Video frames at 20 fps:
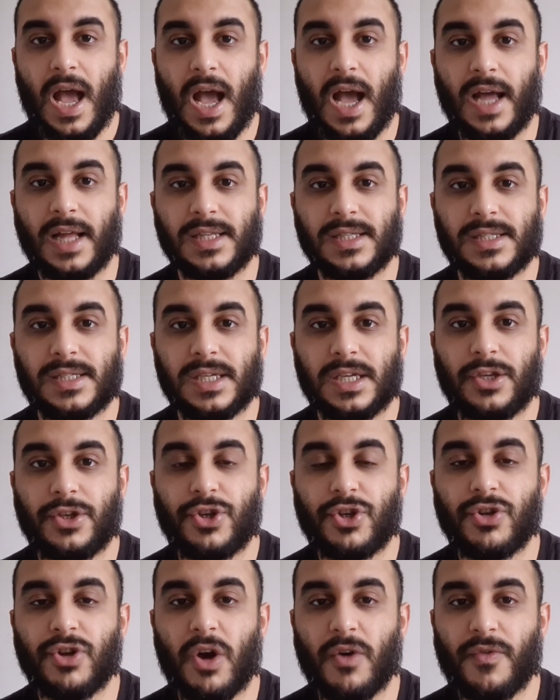And
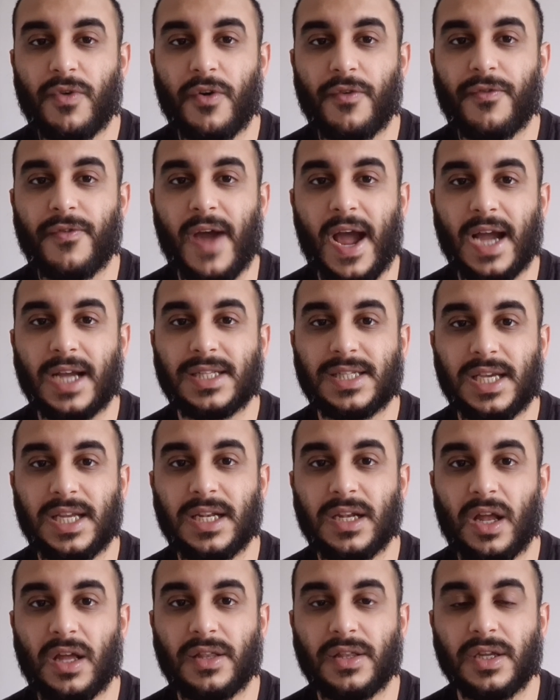you know for a fact,
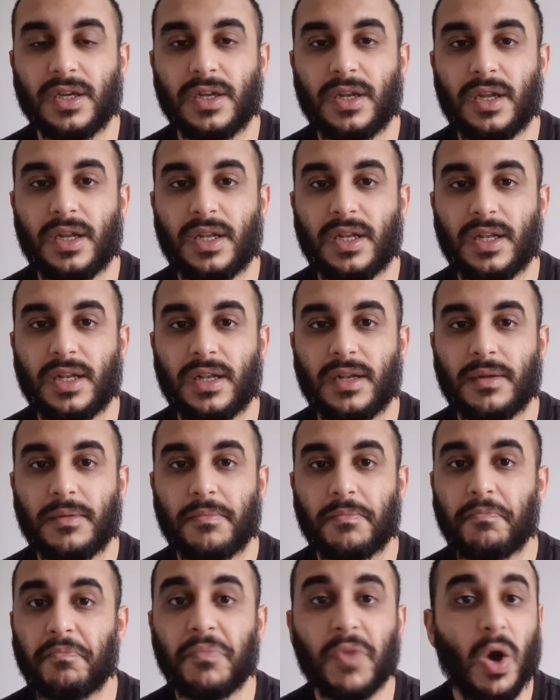in London,
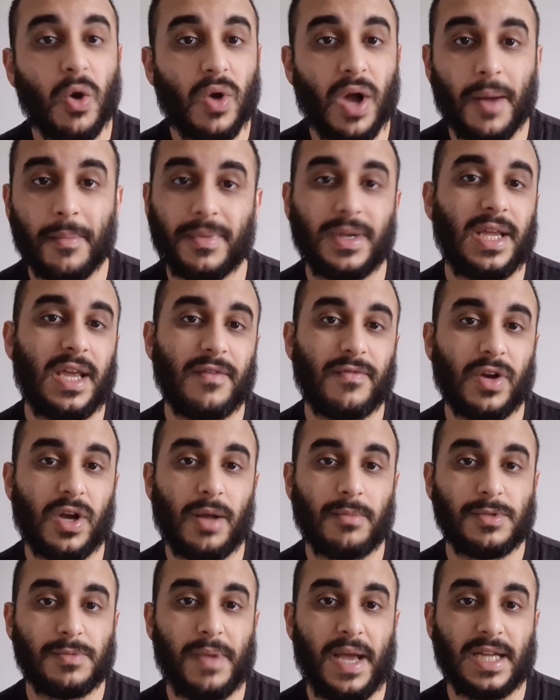no company ever
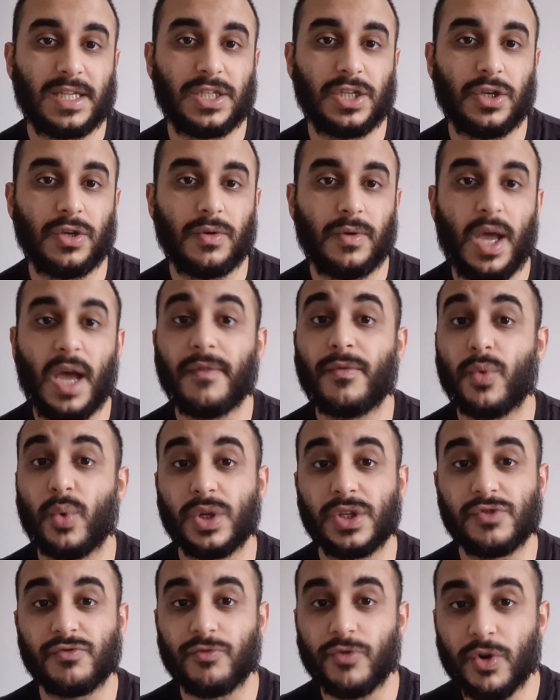comes back to you.
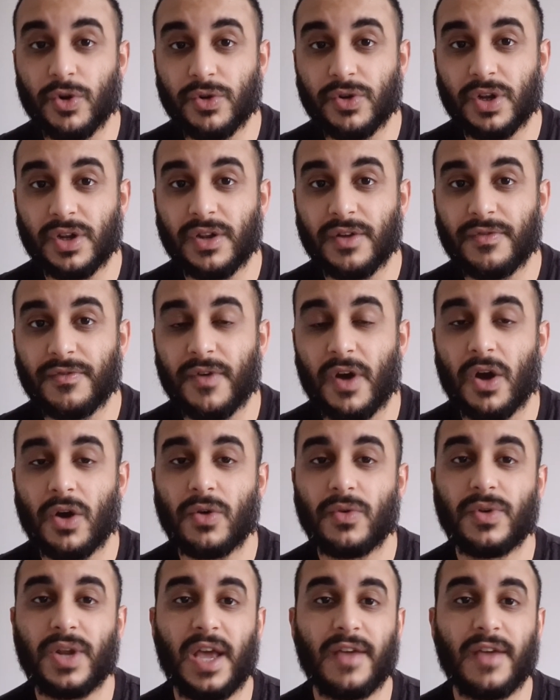Everyone's rude on the phone.